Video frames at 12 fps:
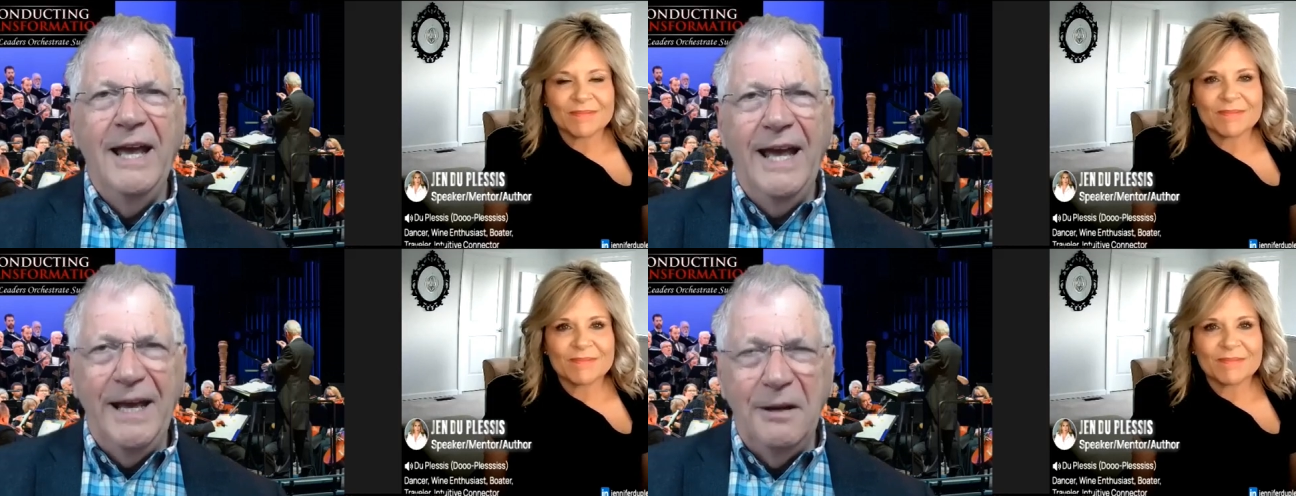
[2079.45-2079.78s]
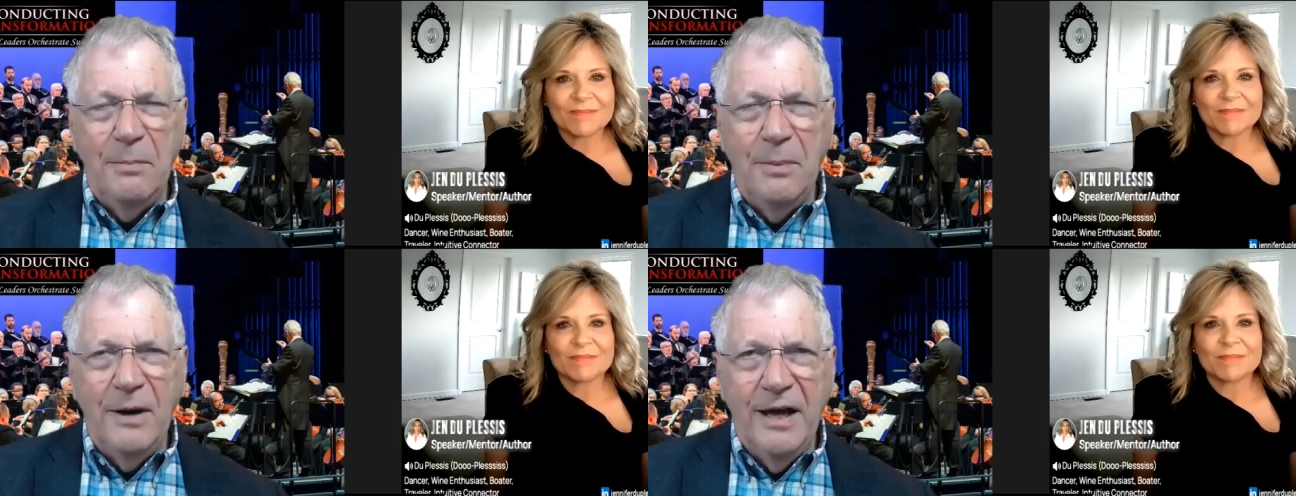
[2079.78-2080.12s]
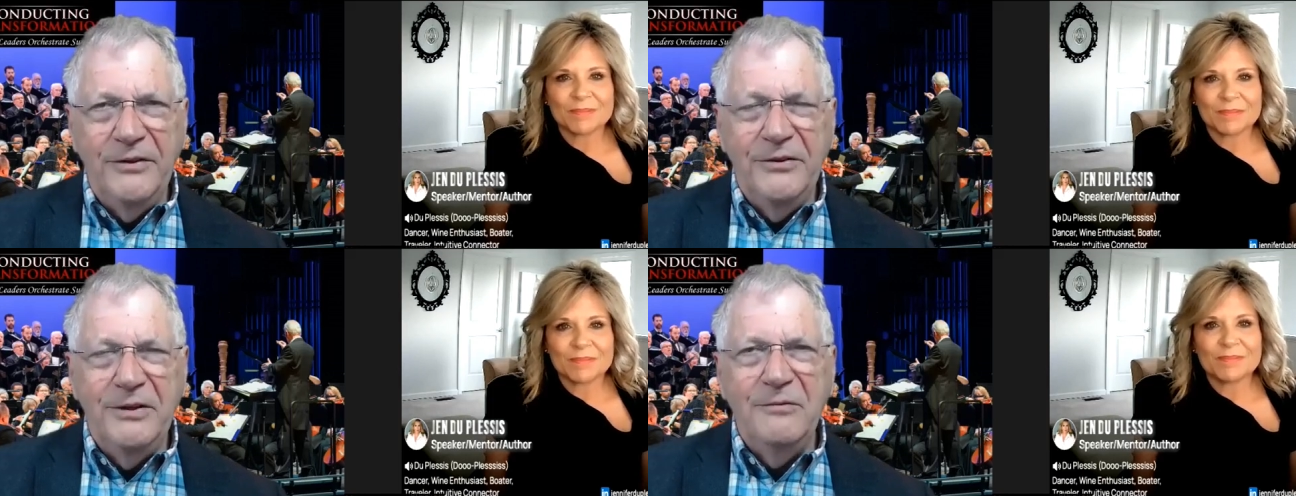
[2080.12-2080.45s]
Speaker 1: had a
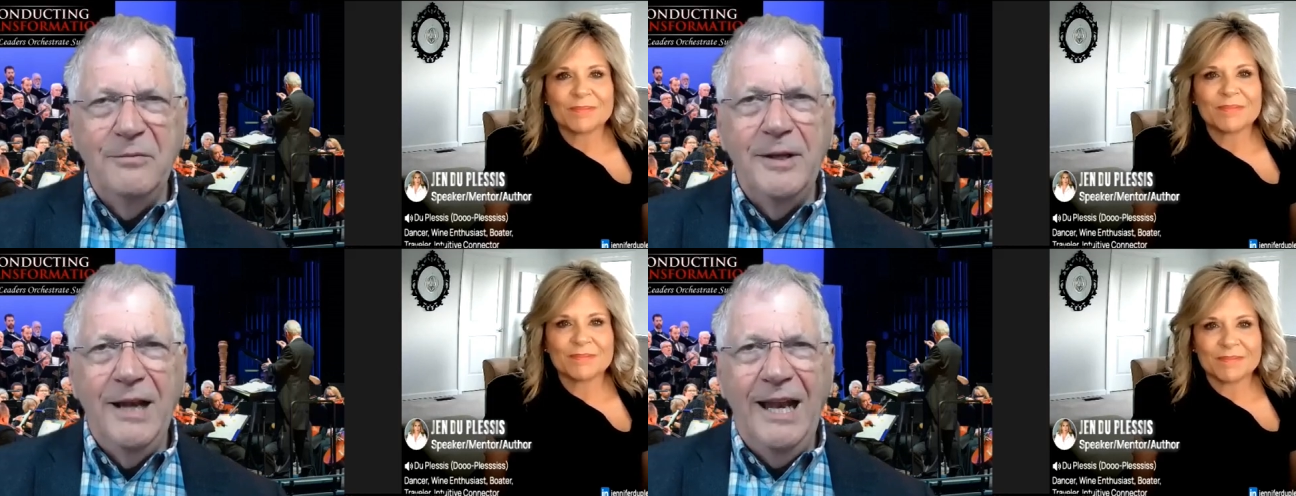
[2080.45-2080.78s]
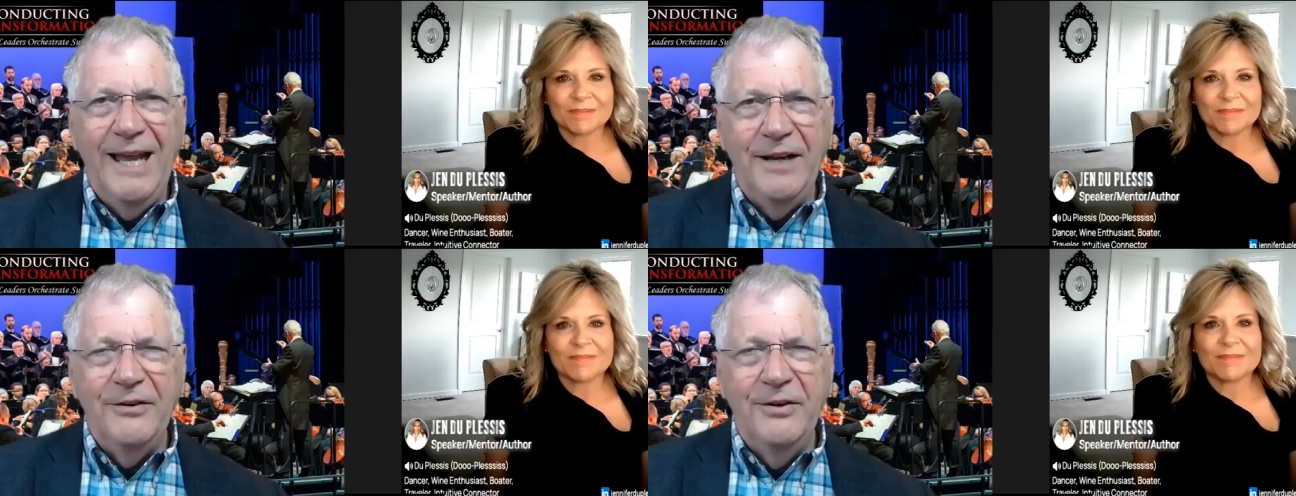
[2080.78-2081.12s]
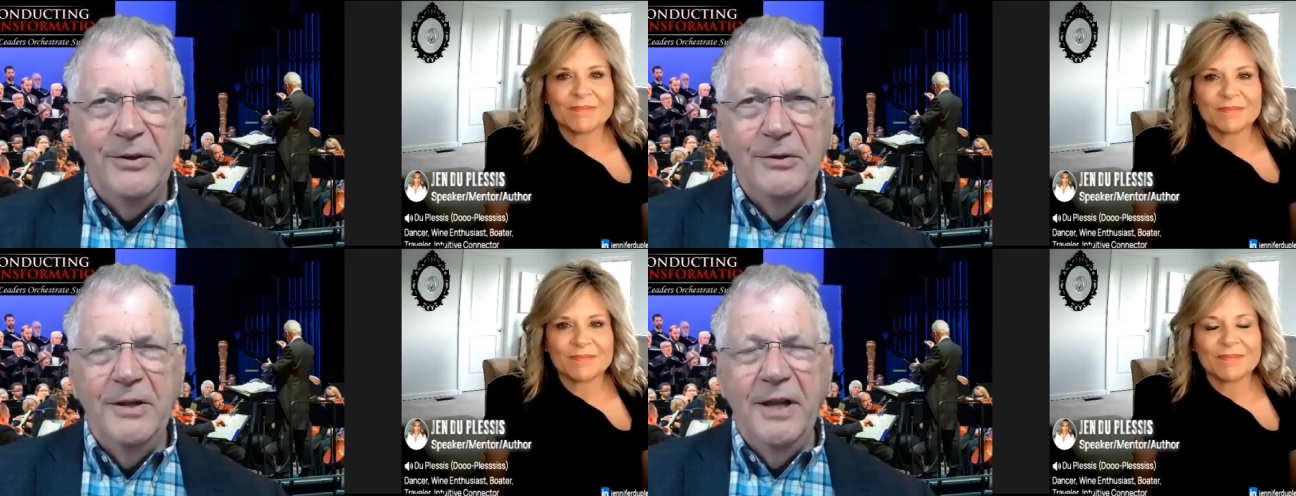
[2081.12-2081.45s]
positive mental attitude.